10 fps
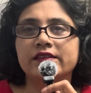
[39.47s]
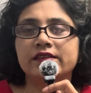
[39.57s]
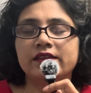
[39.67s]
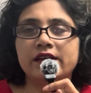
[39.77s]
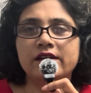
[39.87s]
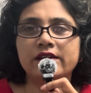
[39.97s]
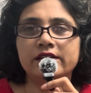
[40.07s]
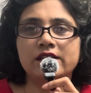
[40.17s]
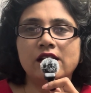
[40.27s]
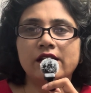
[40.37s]
Then
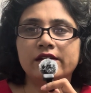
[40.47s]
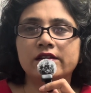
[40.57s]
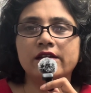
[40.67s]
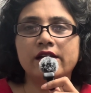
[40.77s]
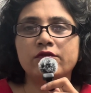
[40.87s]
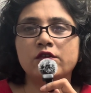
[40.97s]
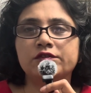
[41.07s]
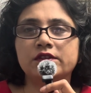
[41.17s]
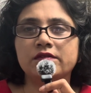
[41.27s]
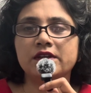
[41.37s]
in the later half of
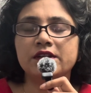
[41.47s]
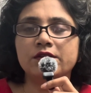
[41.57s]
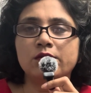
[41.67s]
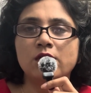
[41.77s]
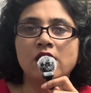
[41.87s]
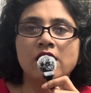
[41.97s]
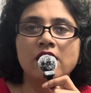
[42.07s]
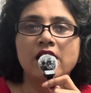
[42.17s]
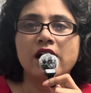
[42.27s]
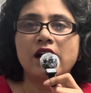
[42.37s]
the video,
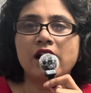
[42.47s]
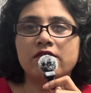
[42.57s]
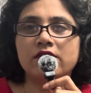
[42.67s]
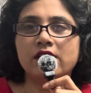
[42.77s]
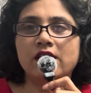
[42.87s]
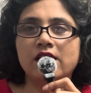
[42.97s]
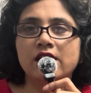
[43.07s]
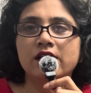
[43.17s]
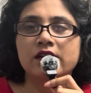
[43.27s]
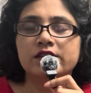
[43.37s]
I will
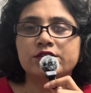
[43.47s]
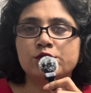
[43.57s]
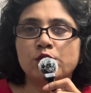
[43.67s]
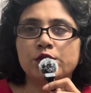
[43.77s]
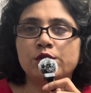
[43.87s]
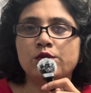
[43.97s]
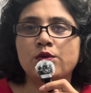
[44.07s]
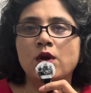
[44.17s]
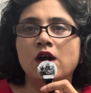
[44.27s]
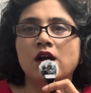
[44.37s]
show
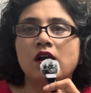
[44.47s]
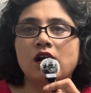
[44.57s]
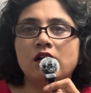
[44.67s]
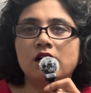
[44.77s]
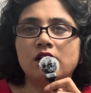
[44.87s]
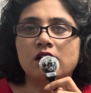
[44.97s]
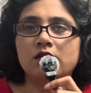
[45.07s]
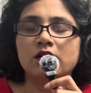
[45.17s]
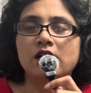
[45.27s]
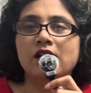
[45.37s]
you a
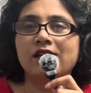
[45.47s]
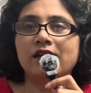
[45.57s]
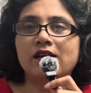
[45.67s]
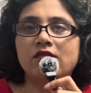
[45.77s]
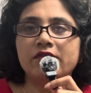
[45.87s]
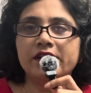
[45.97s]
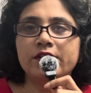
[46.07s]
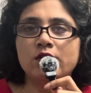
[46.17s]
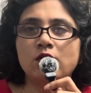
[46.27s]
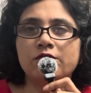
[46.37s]
little
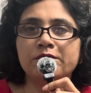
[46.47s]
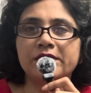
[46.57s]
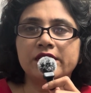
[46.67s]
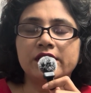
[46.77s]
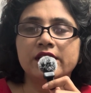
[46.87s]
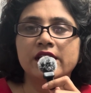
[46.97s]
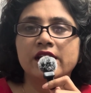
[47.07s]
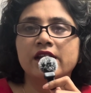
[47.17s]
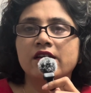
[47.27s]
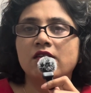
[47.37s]
video of me
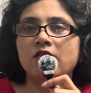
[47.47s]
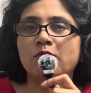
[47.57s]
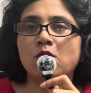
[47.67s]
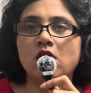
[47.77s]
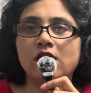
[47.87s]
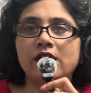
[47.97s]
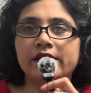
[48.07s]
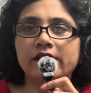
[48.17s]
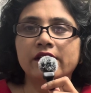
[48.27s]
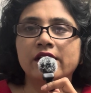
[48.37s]

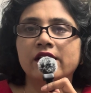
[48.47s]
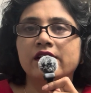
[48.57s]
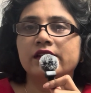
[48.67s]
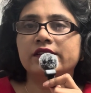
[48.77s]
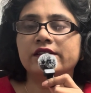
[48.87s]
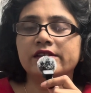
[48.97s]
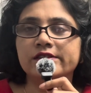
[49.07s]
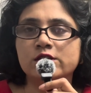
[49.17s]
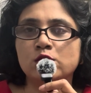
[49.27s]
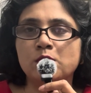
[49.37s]
modeling
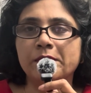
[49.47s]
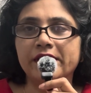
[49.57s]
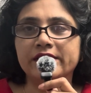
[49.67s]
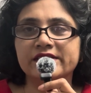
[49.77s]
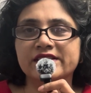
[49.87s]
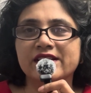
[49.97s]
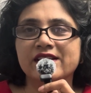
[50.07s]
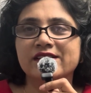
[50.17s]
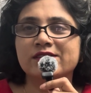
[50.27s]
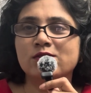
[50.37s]
these two makes.
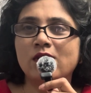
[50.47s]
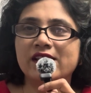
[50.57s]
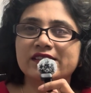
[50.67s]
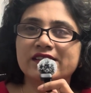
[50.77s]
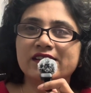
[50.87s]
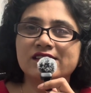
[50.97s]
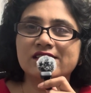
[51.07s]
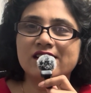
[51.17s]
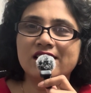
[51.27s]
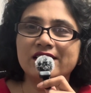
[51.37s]
So let's get
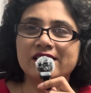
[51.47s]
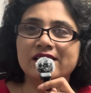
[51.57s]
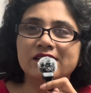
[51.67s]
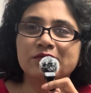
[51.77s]
started.